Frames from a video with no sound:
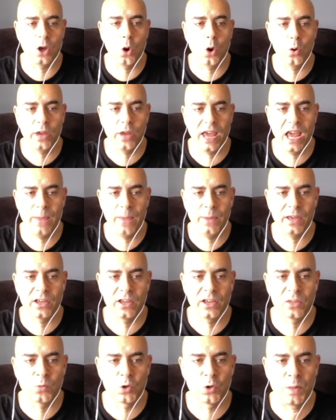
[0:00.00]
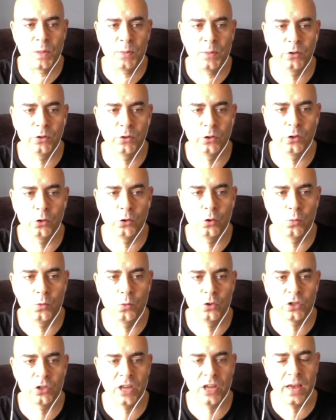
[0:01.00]
okay because most people don't know who
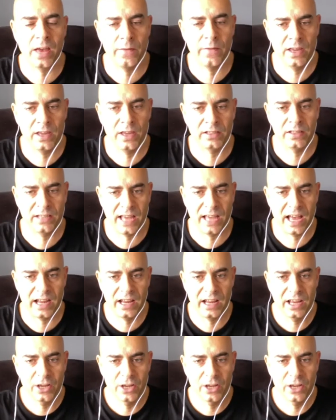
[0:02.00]
Musayev is yet.